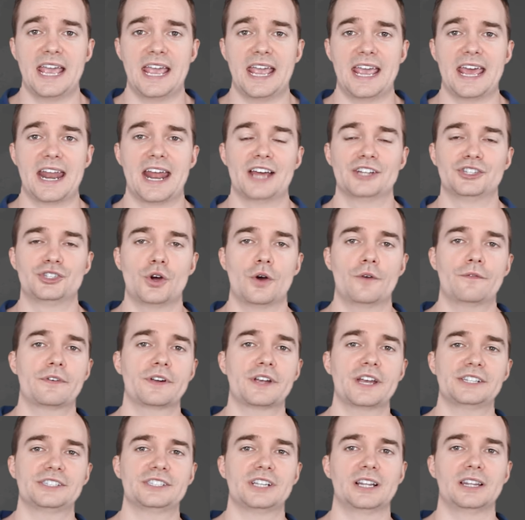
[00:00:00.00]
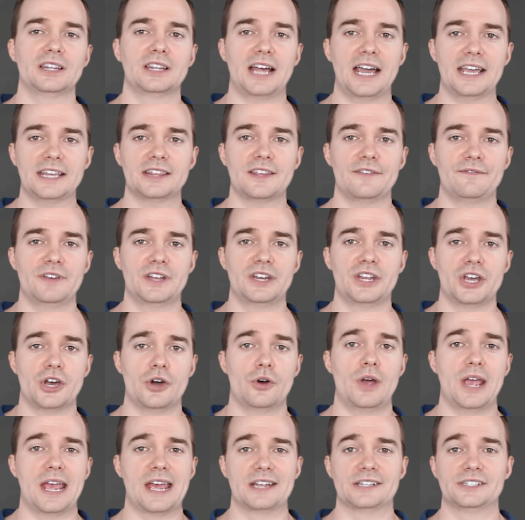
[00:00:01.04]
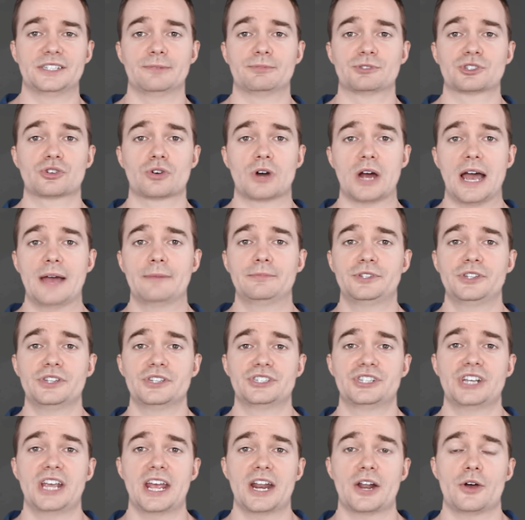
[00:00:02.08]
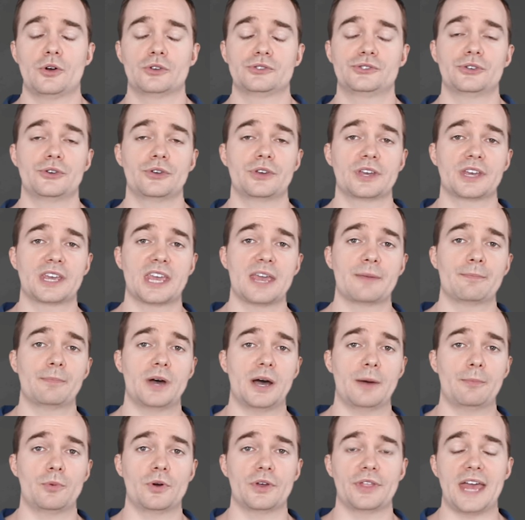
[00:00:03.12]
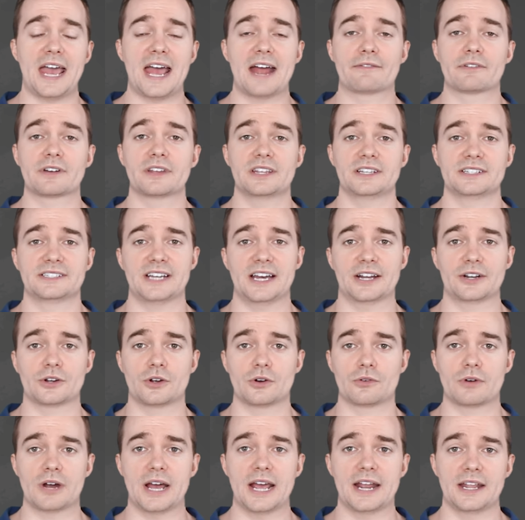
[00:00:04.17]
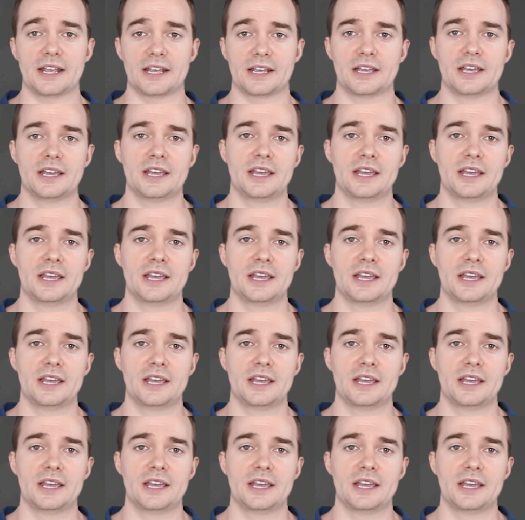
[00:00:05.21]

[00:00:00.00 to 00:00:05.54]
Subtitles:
And don't forget to like the video and subscribe to the channel so you can keep up with everything technical writing.